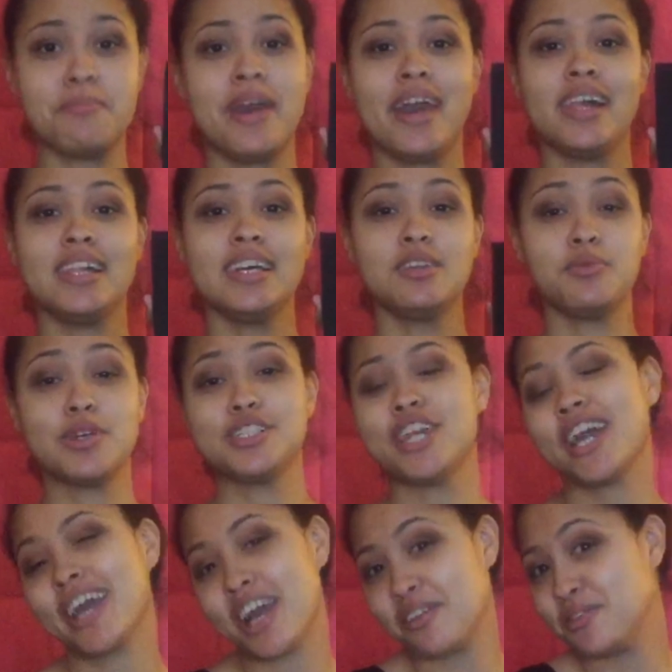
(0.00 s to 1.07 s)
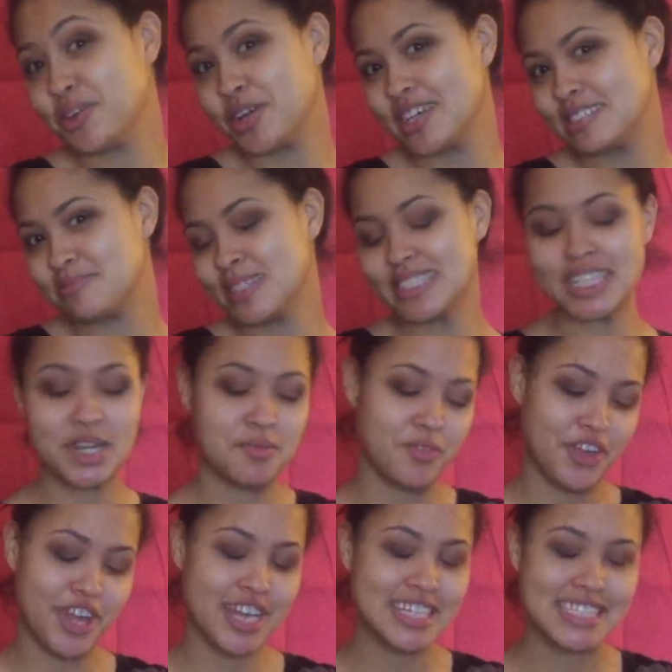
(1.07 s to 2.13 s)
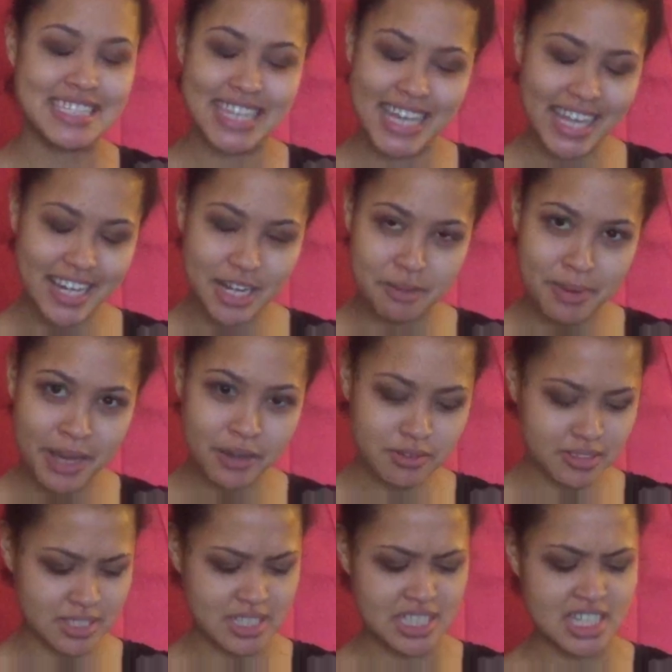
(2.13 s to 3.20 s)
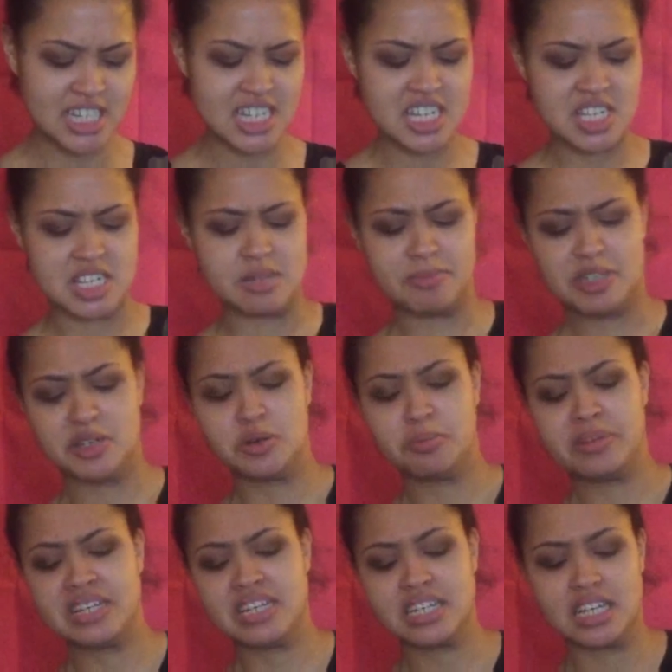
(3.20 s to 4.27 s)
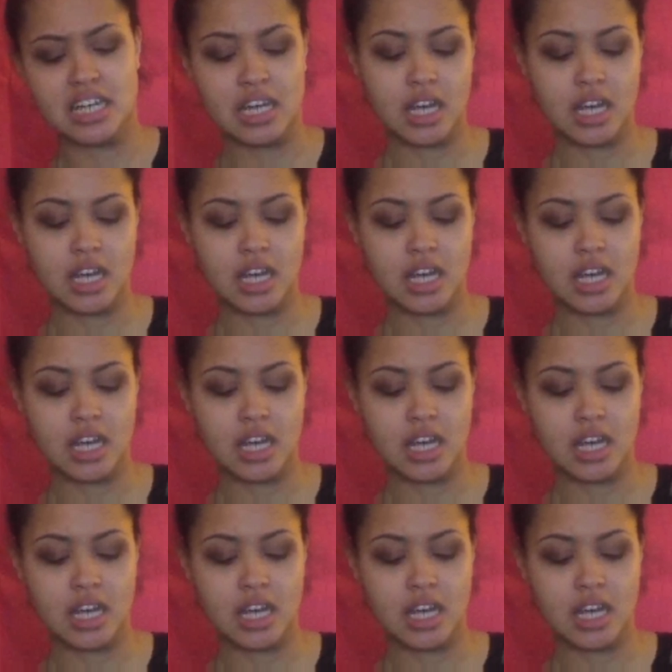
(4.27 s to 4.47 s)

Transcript: palette, which I got for Christmas and I'm very excited about. Let me open it.